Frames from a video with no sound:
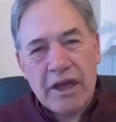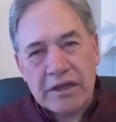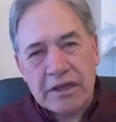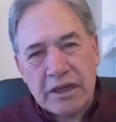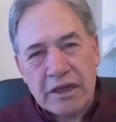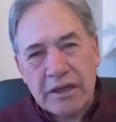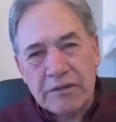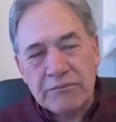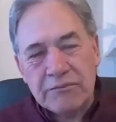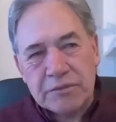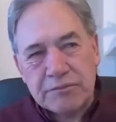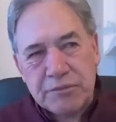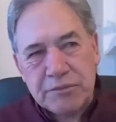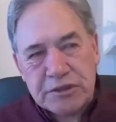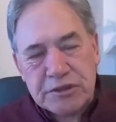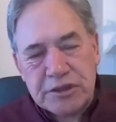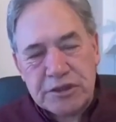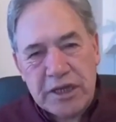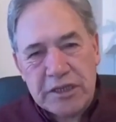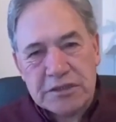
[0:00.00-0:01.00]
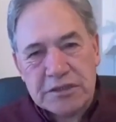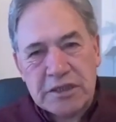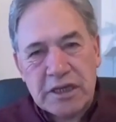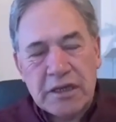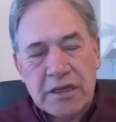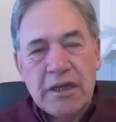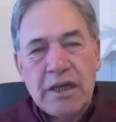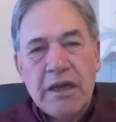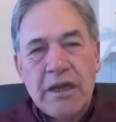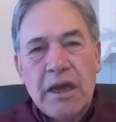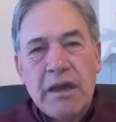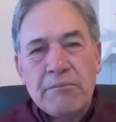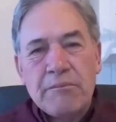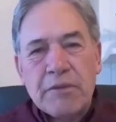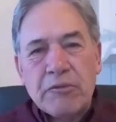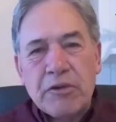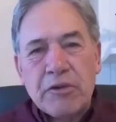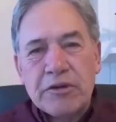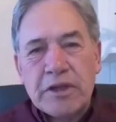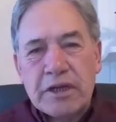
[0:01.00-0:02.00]
that haka has been changed out,
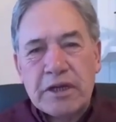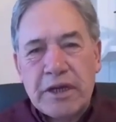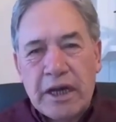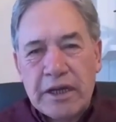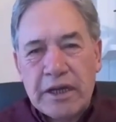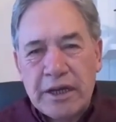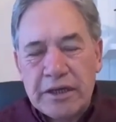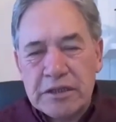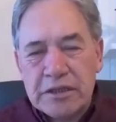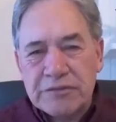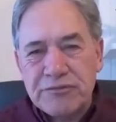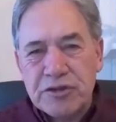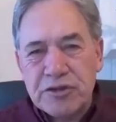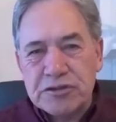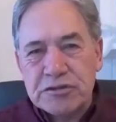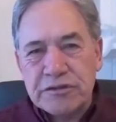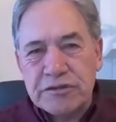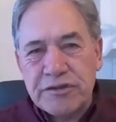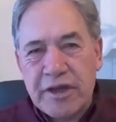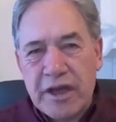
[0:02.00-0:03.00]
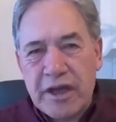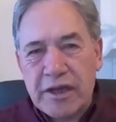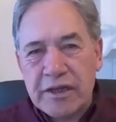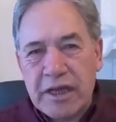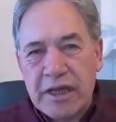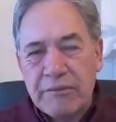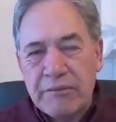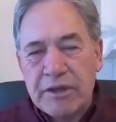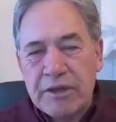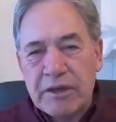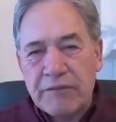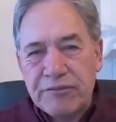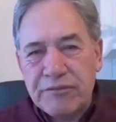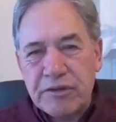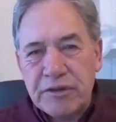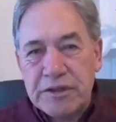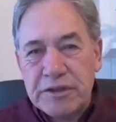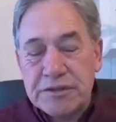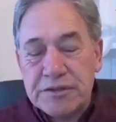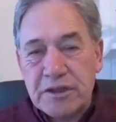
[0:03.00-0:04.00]
but uh, when the latest version of the haka came out a
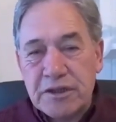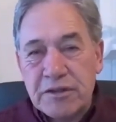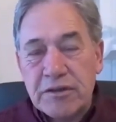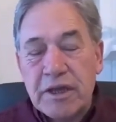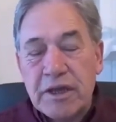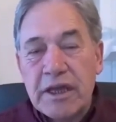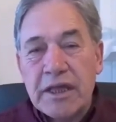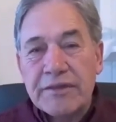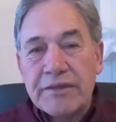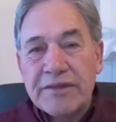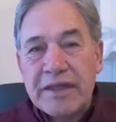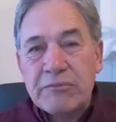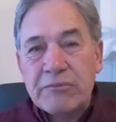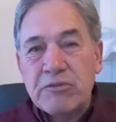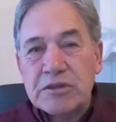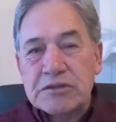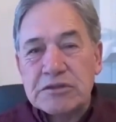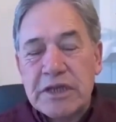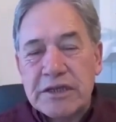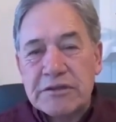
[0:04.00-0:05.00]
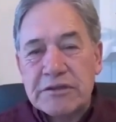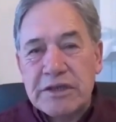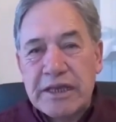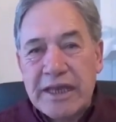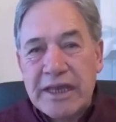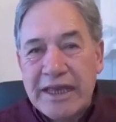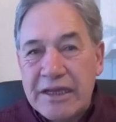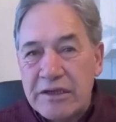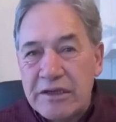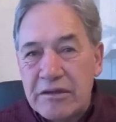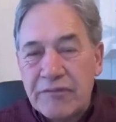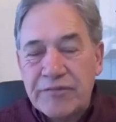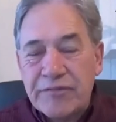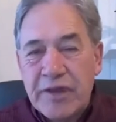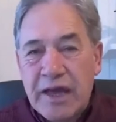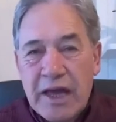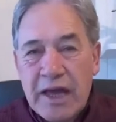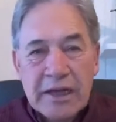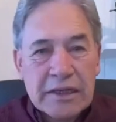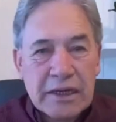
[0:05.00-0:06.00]
few years ago, that was at the end
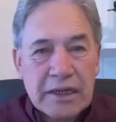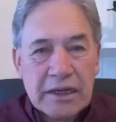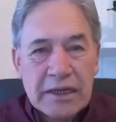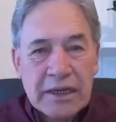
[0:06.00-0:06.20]
of the